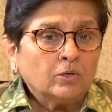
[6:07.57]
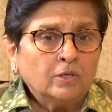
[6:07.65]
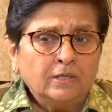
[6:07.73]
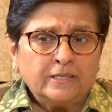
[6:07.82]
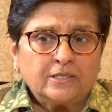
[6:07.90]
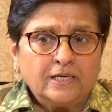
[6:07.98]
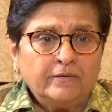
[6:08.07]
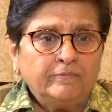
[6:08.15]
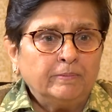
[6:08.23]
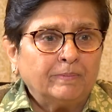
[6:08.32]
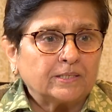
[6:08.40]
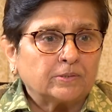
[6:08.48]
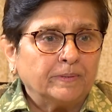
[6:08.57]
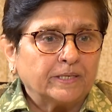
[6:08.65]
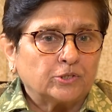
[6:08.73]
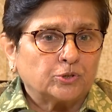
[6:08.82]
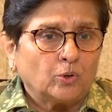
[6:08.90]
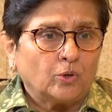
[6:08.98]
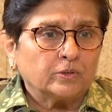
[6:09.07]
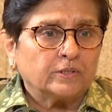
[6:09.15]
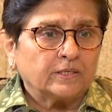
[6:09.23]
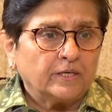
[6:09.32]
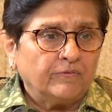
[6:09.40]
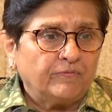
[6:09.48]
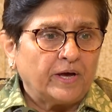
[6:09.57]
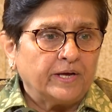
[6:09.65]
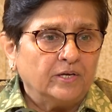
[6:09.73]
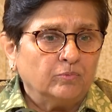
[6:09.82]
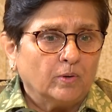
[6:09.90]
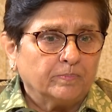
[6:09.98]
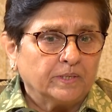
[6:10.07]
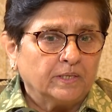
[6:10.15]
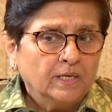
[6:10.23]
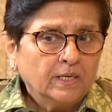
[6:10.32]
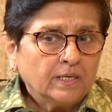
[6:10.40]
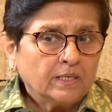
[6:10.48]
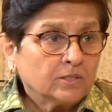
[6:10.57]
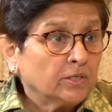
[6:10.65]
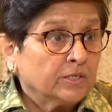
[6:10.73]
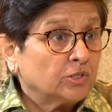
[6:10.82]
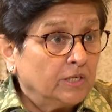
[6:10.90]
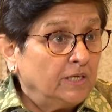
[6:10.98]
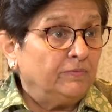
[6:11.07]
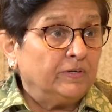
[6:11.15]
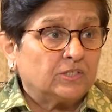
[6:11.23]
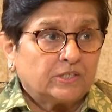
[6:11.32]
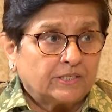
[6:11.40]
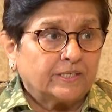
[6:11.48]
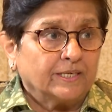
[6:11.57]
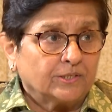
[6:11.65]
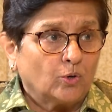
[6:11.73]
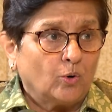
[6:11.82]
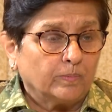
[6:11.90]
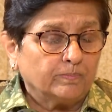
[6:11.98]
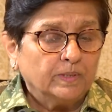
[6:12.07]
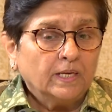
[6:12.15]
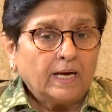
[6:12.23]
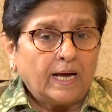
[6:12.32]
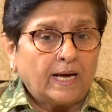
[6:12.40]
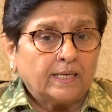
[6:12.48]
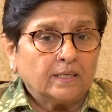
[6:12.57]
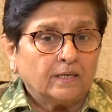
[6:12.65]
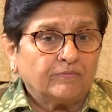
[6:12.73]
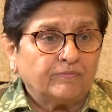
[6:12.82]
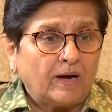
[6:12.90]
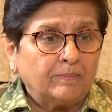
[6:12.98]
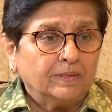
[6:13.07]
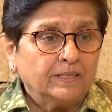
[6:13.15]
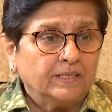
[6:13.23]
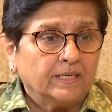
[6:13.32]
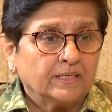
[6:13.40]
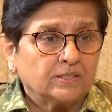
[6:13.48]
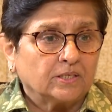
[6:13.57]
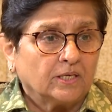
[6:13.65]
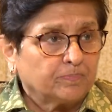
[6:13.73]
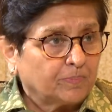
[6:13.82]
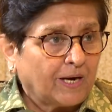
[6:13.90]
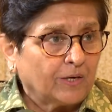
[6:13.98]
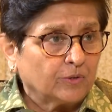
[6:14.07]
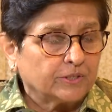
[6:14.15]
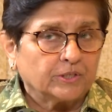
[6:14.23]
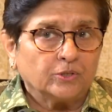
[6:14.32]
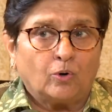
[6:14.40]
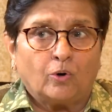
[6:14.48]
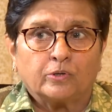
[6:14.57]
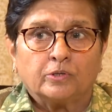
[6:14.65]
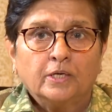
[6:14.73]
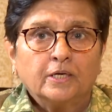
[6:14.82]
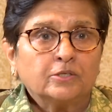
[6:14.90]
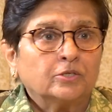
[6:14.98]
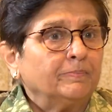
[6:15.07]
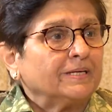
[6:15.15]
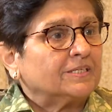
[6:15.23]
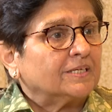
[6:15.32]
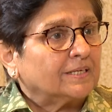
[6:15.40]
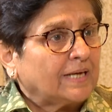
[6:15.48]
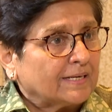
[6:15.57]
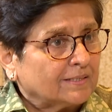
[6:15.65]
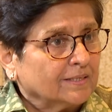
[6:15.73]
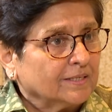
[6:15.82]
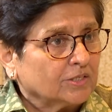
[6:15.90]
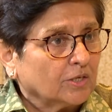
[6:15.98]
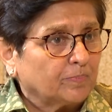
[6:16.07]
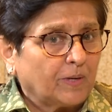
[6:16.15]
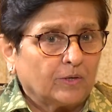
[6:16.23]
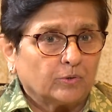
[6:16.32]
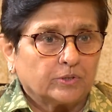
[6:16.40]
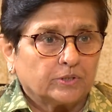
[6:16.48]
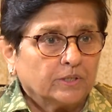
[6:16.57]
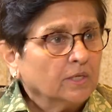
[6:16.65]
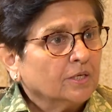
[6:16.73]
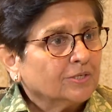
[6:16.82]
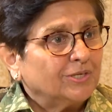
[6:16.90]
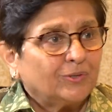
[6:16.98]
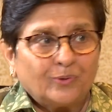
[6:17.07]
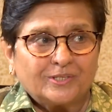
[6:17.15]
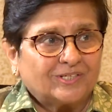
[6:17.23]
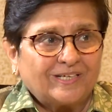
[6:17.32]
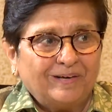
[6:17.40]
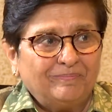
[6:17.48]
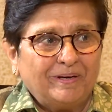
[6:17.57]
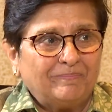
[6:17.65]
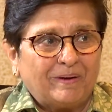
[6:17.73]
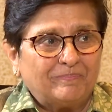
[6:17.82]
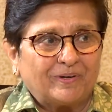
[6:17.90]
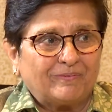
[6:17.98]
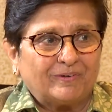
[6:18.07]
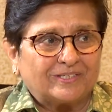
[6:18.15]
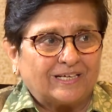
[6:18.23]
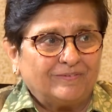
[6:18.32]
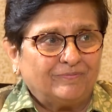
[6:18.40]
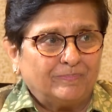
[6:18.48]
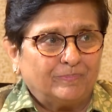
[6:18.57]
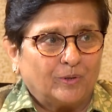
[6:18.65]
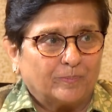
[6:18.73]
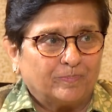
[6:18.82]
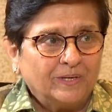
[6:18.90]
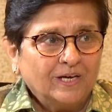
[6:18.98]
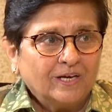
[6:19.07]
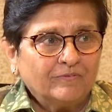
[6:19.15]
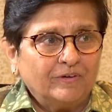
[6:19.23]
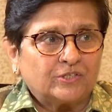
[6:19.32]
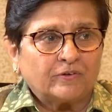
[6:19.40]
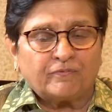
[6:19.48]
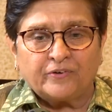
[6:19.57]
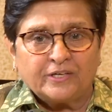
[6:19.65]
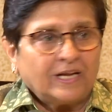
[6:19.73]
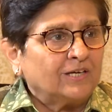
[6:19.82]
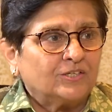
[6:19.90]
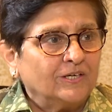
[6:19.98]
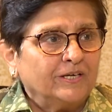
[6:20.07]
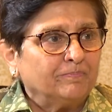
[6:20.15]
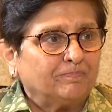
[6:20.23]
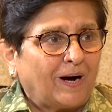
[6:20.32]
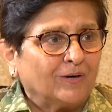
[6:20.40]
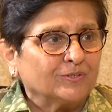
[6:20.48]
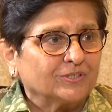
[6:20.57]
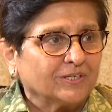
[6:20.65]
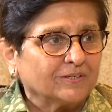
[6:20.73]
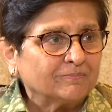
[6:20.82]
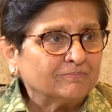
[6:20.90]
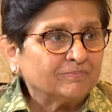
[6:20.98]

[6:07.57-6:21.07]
literally we must make sure that if any woman is even sitting at home and her family is her priority or domestic cattle is her priority, she could still be a member of a self-help group, which financially empowers her,